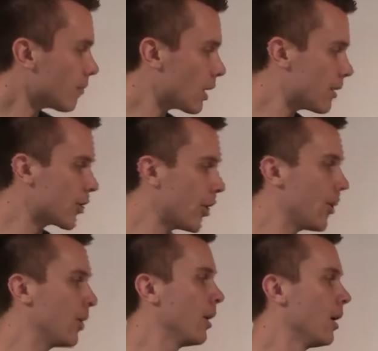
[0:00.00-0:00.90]

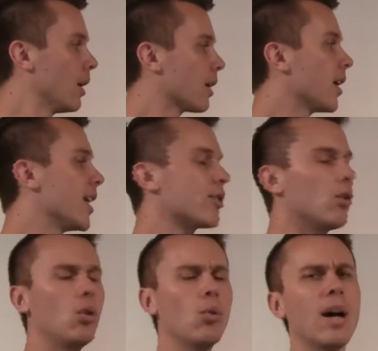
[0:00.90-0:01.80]
So guys,
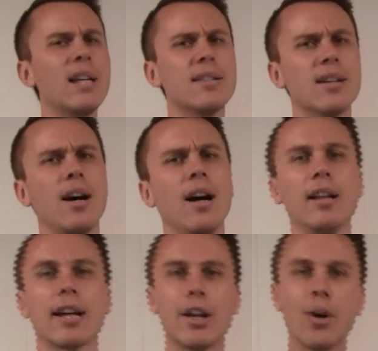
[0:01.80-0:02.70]
always,
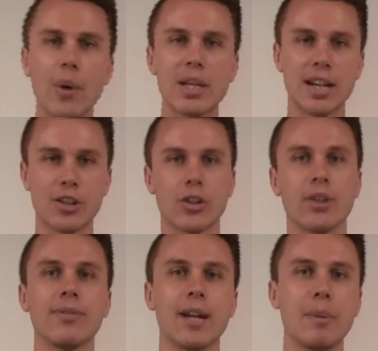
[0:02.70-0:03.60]
like I know I touch on
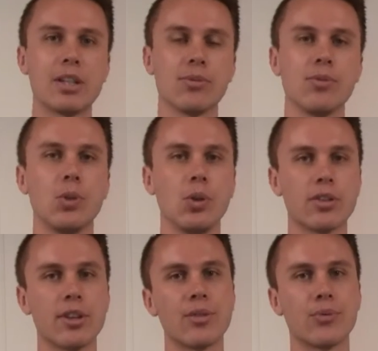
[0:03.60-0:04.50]
the fundamental 4
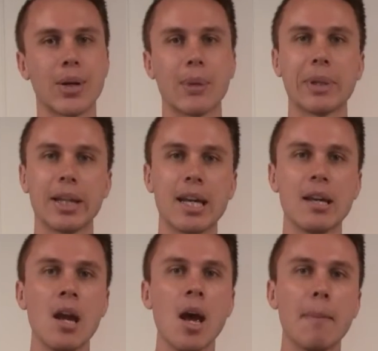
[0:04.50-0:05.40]
so
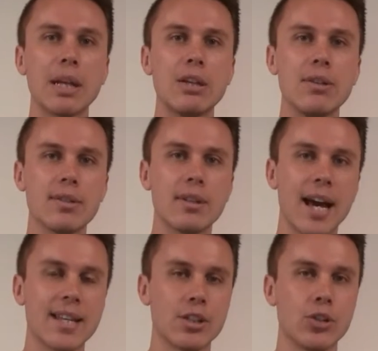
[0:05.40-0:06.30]
frequently, but use it
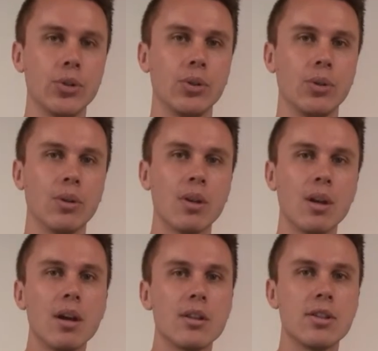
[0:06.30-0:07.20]
as a tool
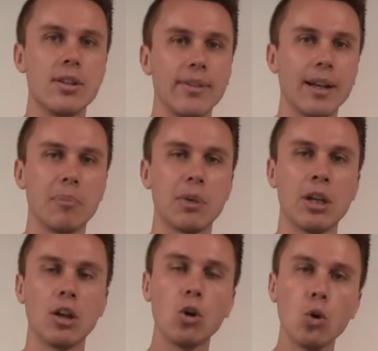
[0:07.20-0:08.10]
to develop
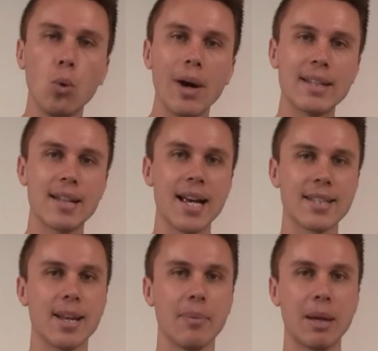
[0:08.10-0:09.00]
an always
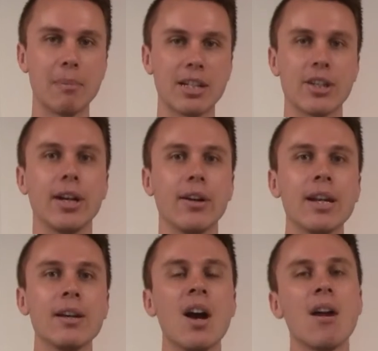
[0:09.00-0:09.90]
something
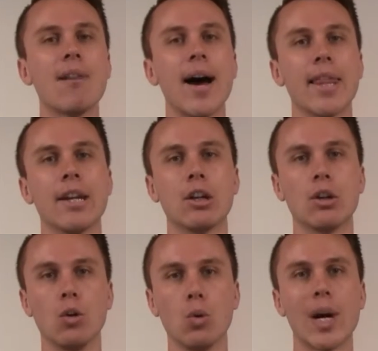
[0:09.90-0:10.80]
mentality rather than an
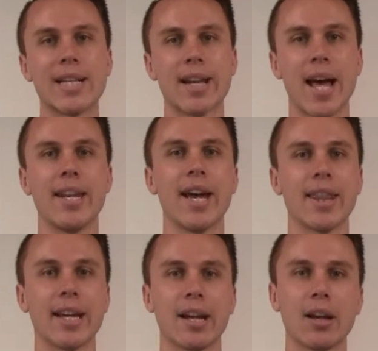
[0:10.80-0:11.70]
always
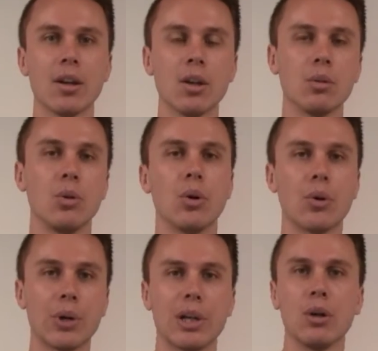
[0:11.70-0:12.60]
nothing
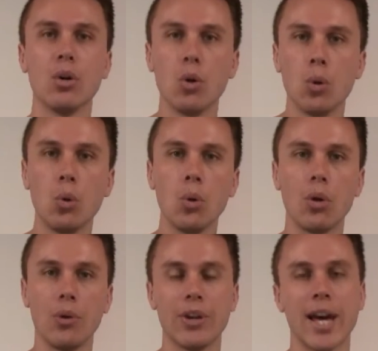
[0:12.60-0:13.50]
or an all
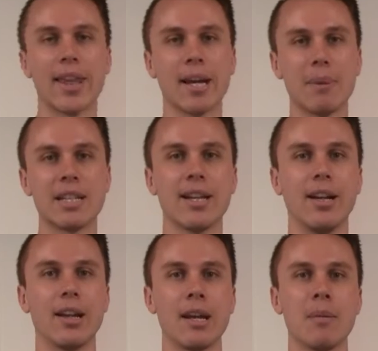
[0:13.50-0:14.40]
or nothing
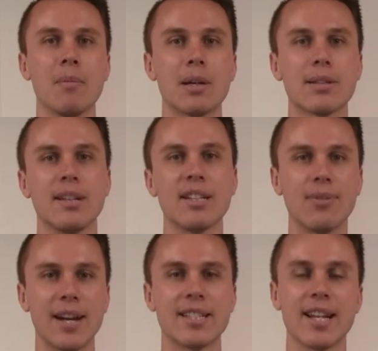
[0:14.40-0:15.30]
mentality. Because let's
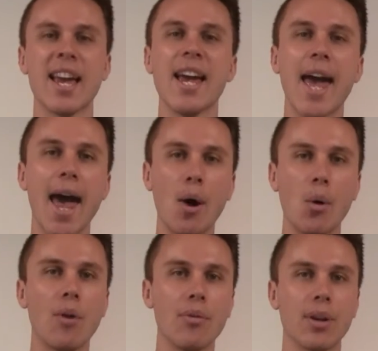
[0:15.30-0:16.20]
face it, how
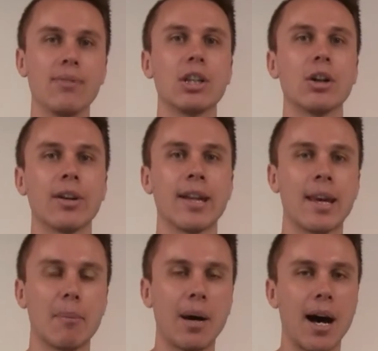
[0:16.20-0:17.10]
often have you gone down
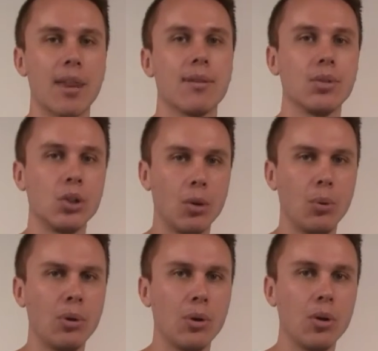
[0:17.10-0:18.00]
that path of
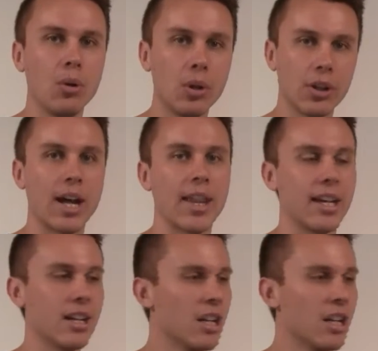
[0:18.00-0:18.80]
all or nothing?